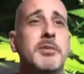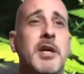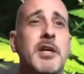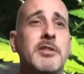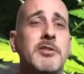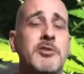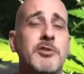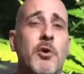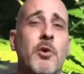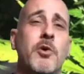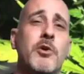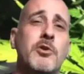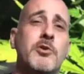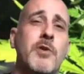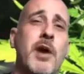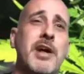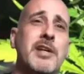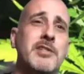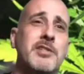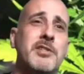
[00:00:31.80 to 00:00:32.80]
blunt or
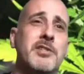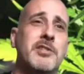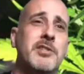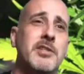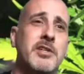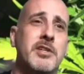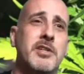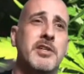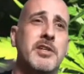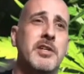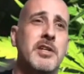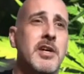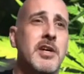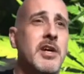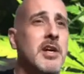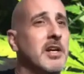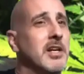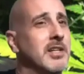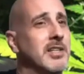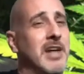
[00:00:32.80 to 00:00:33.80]
grass,
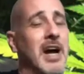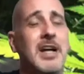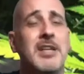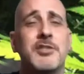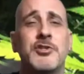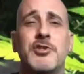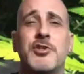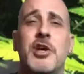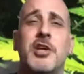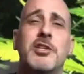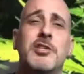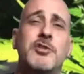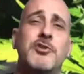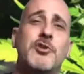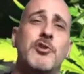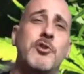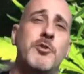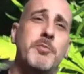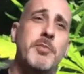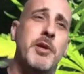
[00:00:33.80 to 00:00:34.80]
ganja,
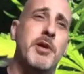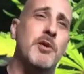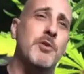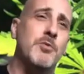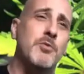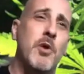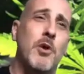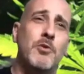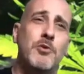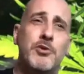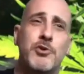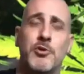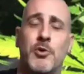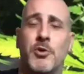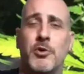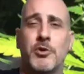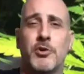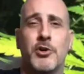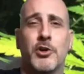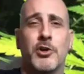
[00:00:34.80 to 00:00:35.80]
jubie, roach,
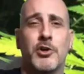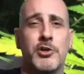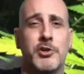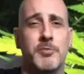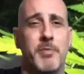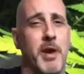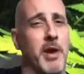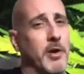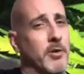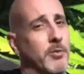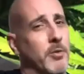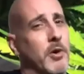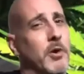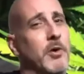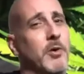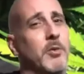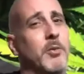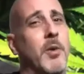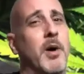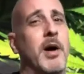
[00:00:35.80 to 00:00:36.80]
or kush,
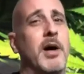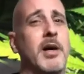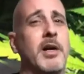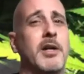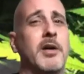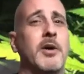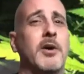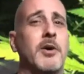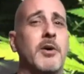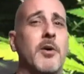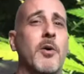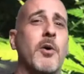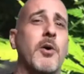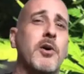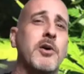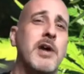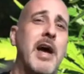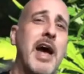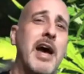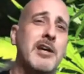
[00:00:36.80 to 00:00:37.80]
marijuana,
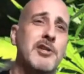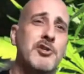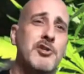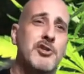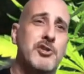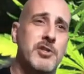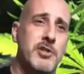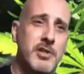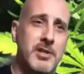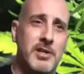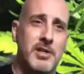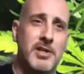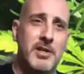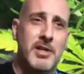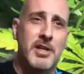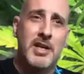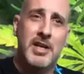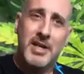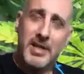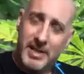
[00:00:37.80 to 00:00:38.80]
or hash.
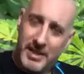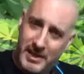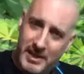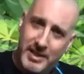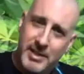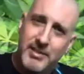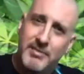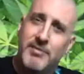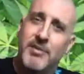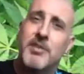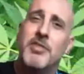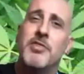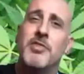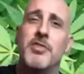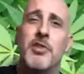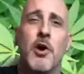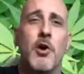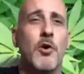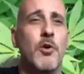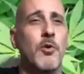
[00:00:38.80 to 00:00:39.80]
Even
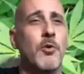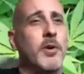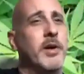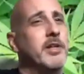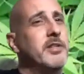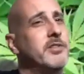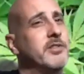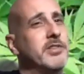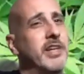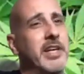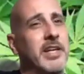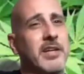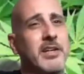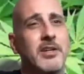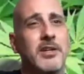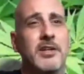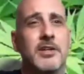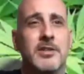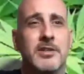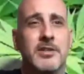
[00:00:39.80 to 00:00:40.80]
though it's
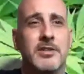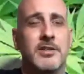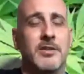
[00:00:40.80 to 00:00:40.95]
legal,